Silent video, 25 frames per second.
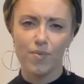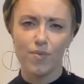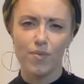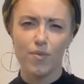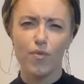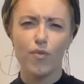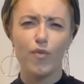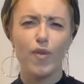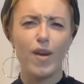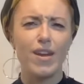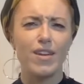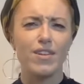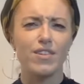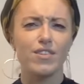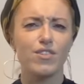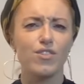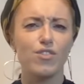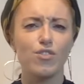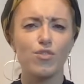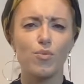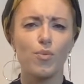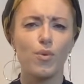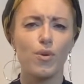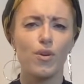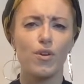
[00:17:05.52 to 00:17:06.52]
friends
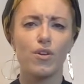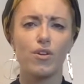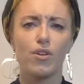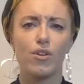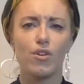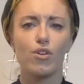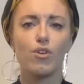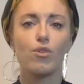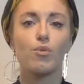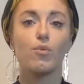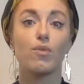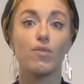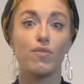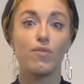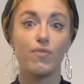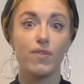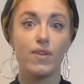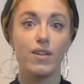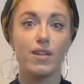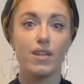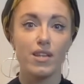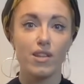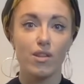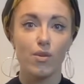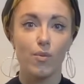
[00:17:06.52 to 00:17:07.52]
who were
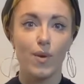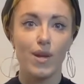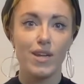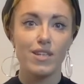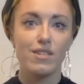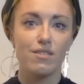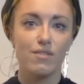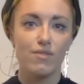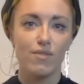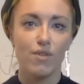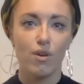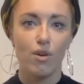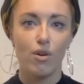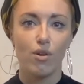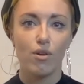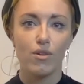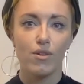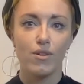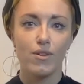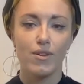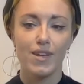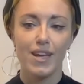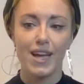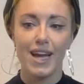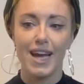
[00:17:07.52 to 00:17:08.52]
feeling the weight of it
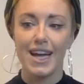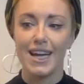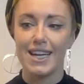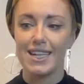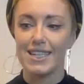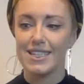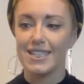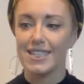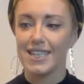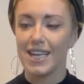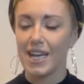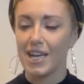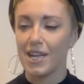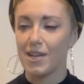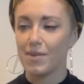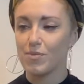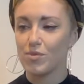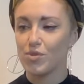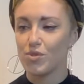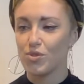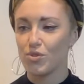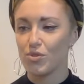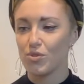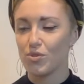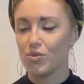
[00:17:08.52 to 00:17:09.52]
all, as I am
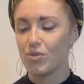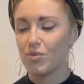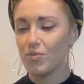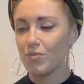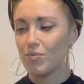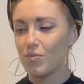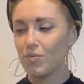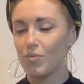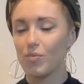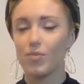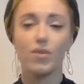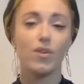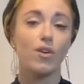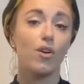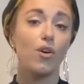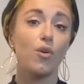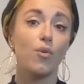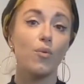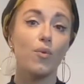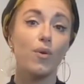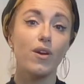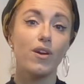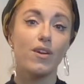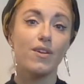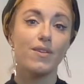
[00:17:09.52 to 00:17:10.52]
sure we all
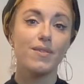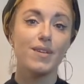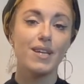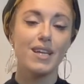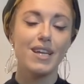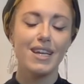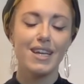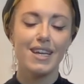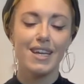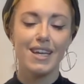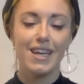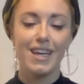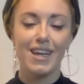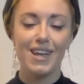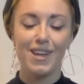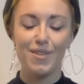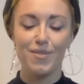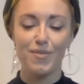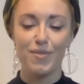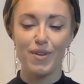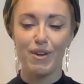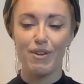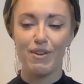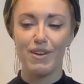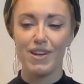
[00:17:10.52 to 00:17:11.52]
were in
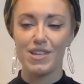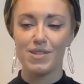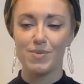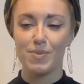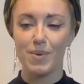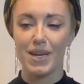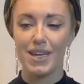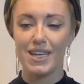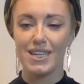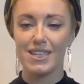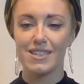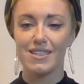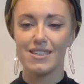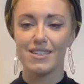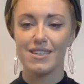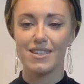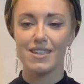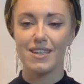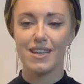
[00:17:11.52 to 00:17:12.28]
various ways.